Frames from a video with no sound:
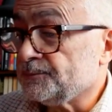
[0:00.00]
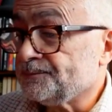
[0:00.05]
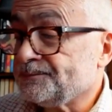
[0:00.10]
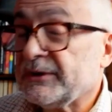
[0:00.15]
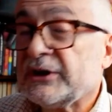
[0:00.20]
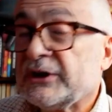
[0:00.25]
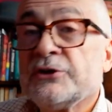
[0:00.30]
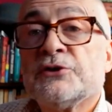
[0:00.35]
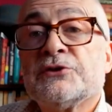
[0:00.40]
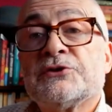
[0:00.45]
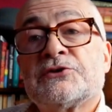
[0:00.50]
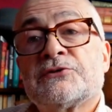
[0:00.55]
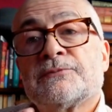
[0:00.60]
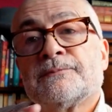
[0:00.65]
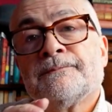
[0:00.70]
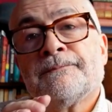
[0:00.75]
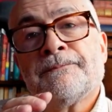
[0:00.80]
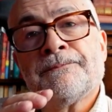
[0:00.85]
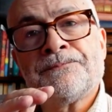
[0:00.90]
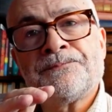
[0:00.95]
because
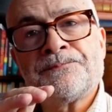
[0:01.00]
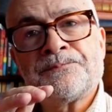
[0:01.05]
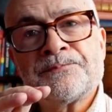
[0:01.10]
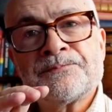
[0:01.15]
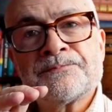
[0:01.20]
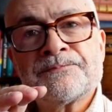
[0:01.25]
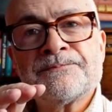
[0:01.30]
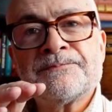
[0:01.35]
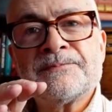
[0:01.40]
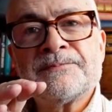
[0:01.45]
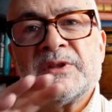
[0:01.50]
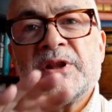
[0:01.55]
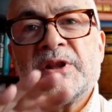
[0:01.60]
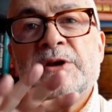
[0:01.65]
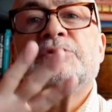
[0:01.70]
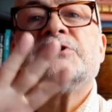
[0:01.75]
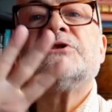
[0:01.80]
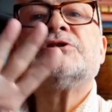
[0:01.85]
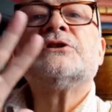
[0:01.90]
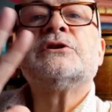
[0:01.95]
there
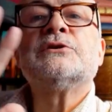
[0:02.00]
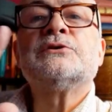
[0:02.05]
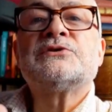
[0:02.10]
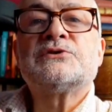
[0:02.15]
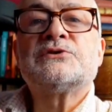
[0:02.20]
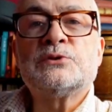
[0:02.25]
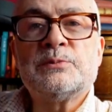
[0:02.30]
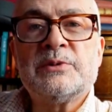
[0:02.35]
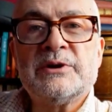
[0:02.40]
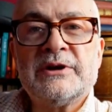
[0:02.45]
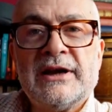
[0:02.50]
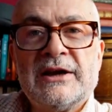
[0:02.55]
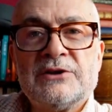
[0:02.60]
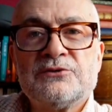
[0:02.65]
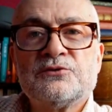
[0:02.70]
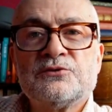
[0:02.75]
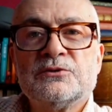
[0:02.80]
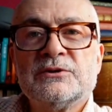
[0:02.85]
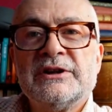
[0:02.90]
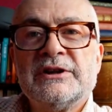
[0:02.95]
is no
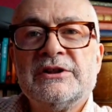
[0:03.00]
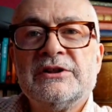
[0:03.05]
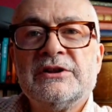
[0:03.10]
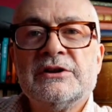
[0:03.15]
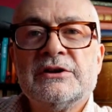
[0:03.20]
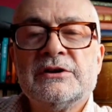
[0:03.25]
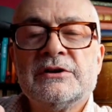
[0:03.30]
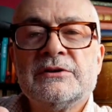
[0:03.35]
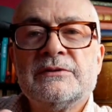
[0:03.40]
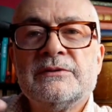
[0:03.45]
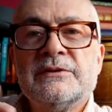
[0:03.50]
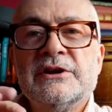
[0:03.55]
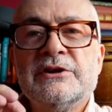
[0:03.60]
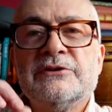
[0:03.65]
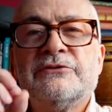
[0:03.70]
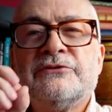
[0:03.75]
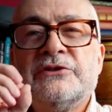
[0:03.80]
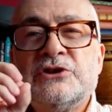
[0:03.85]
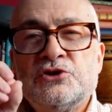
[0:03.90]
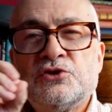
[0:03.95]
supernatural in the
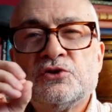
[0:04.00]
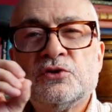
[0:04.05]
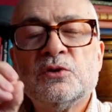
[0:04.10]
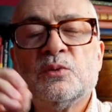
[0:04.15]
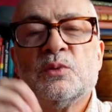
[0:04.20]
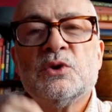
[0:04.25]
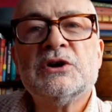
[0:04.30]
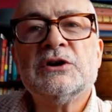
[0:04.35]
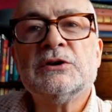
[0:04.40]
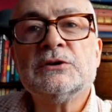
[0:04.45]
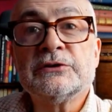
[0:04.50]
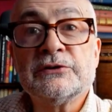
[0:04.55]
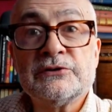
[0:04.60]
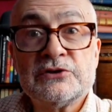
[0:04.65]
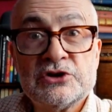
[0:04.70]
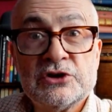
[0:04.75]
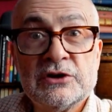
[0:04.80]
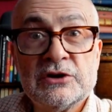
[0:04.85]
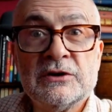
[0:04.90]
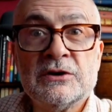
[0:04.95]
official world of
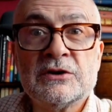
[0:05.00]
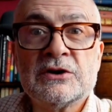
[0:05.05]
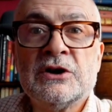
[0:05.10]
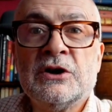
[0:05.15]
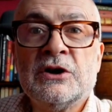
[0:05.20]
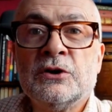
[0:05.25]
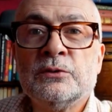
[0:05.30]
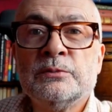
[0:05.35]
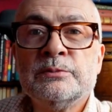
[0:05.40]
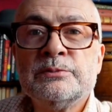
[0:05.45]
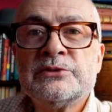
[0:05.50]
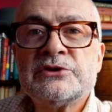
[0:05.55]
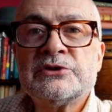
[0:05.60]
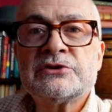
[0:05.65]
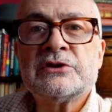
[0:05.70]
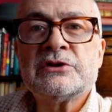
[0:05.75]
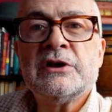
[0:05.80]
Sherlock Holmes.